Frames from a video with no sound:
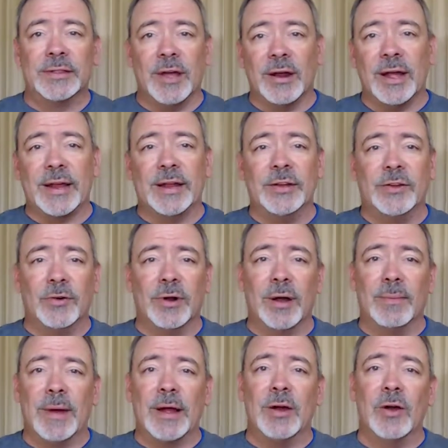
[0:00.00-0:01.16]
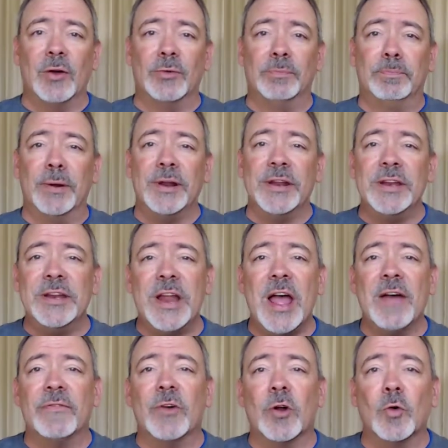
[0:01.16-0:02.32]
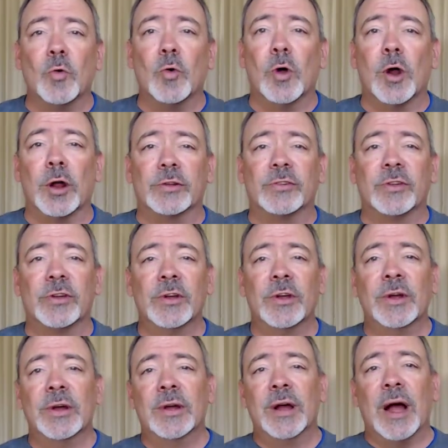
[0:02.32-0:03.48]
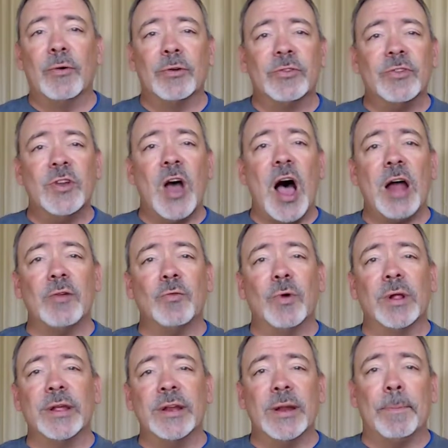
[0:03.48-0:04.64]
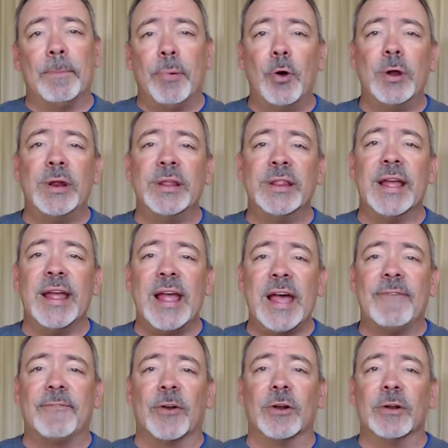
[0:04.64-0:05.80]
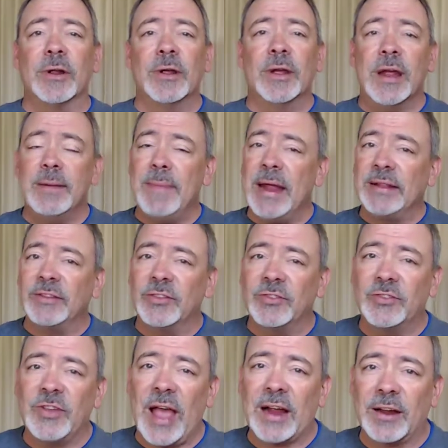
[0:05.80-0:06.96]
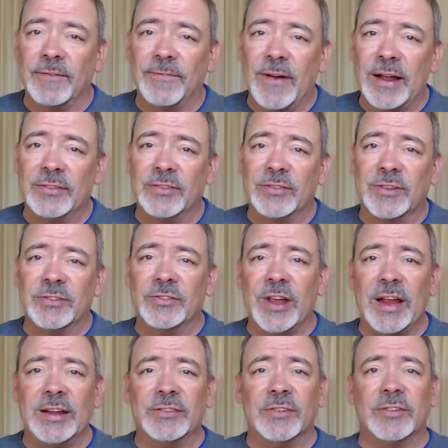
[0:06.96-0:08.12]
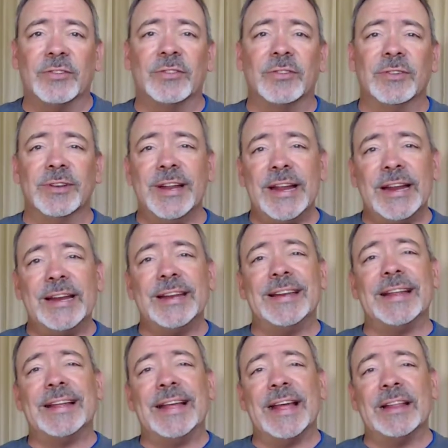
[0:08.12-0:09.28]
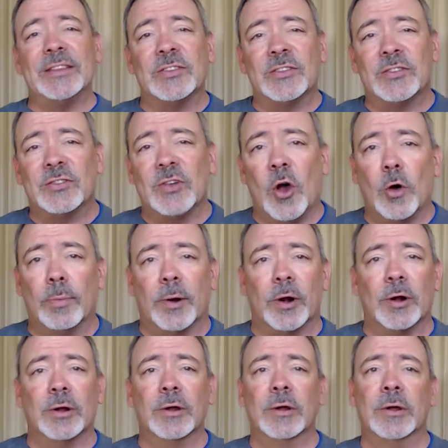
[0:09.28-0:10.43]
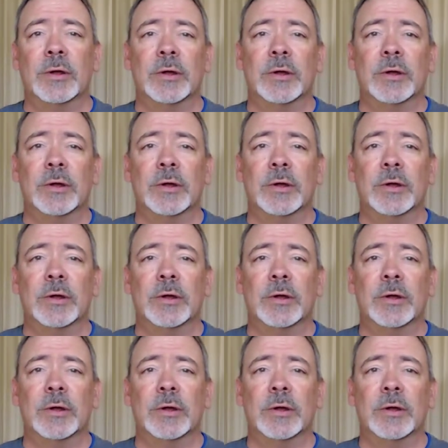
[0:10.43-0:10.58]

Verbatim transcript: Thought I could do it on my own, but it never worked. I was not willing to put in the effort and make the sacrifices and changes needed to get sober.